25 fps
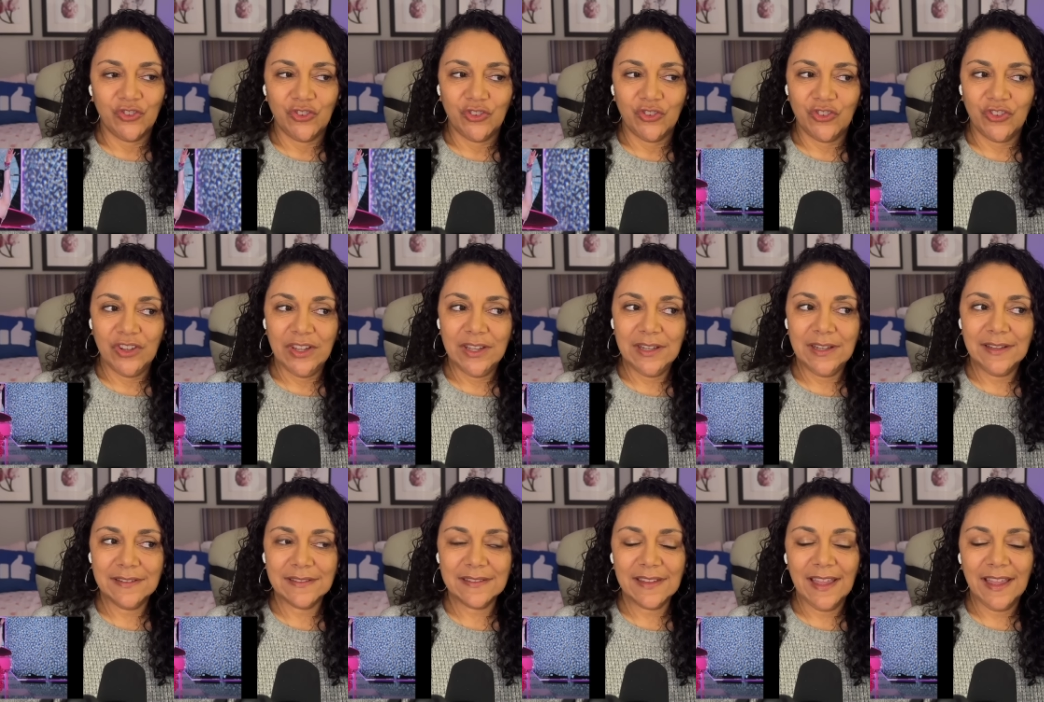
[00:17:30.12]
She
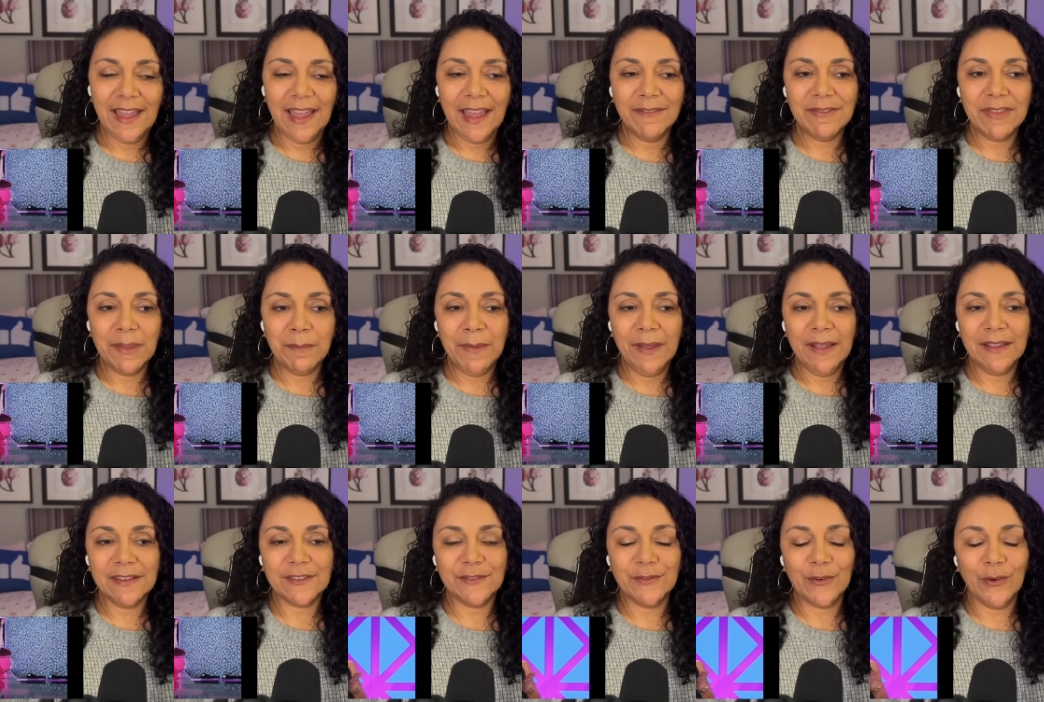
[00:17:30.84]
does not have the
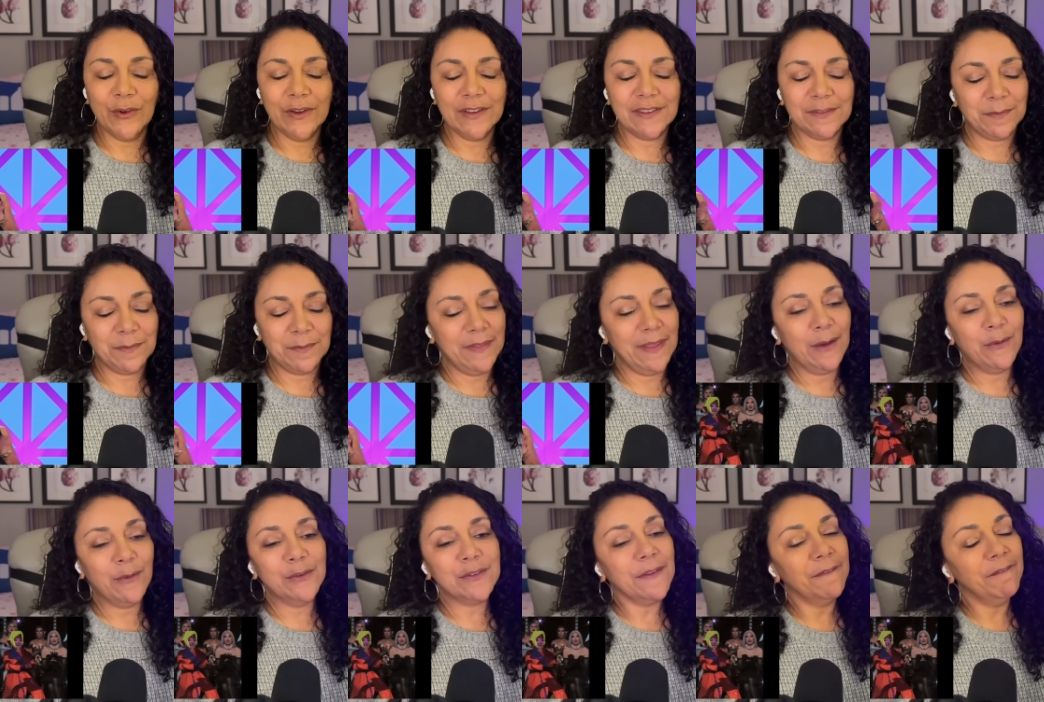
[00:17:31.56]
best voice, but
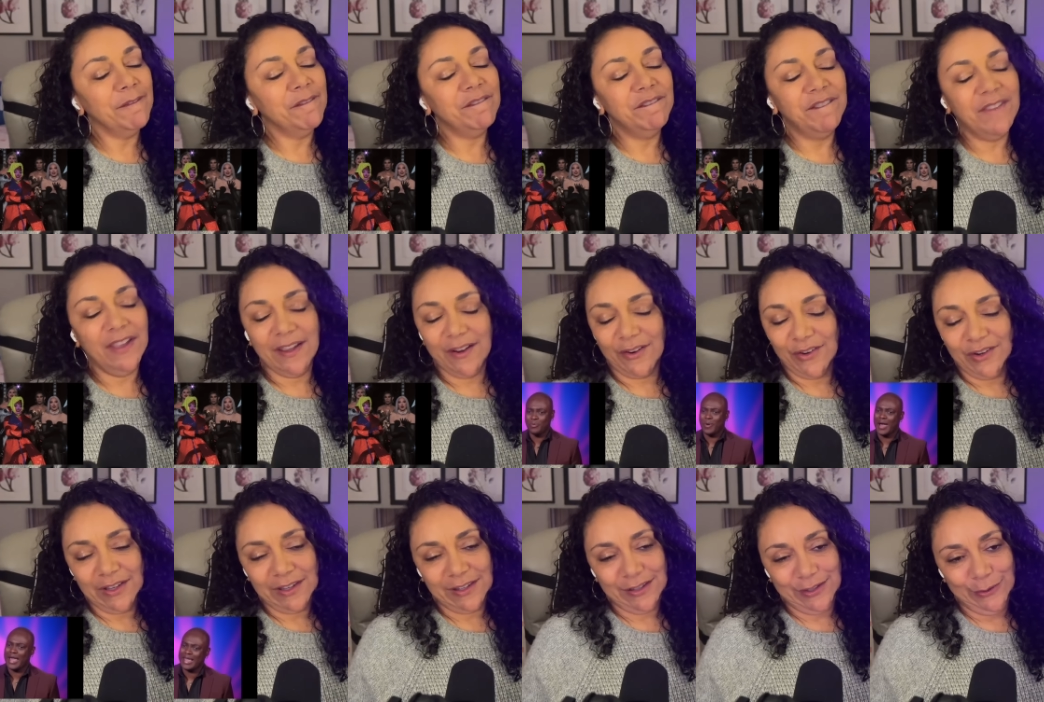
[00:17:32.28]
that was a
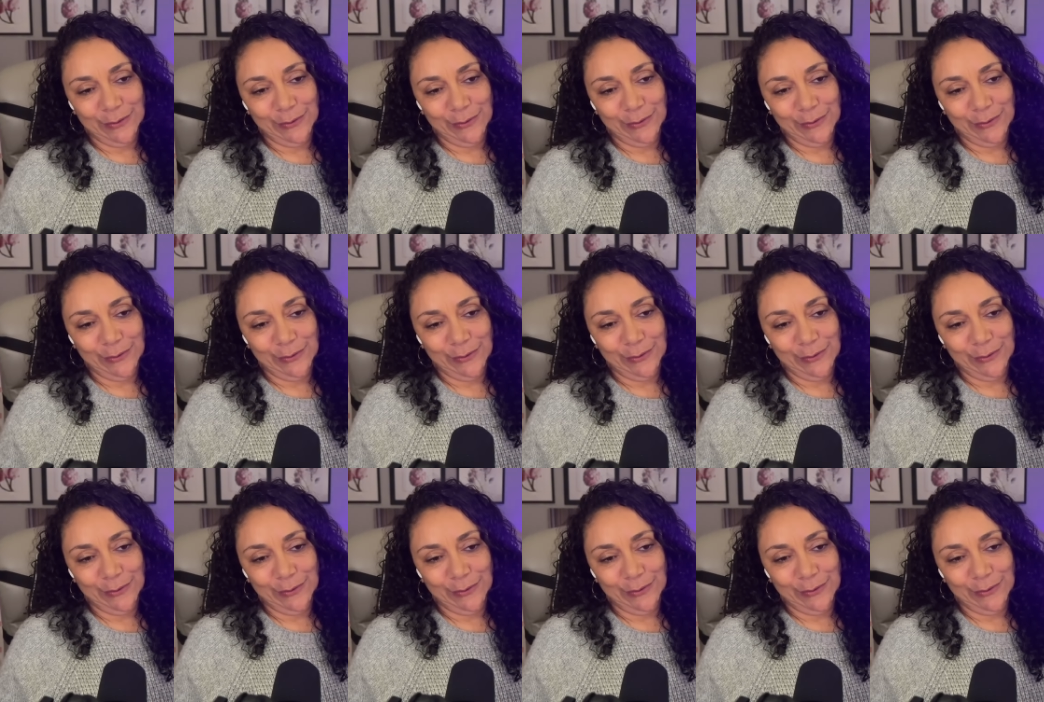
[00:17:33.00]
very cute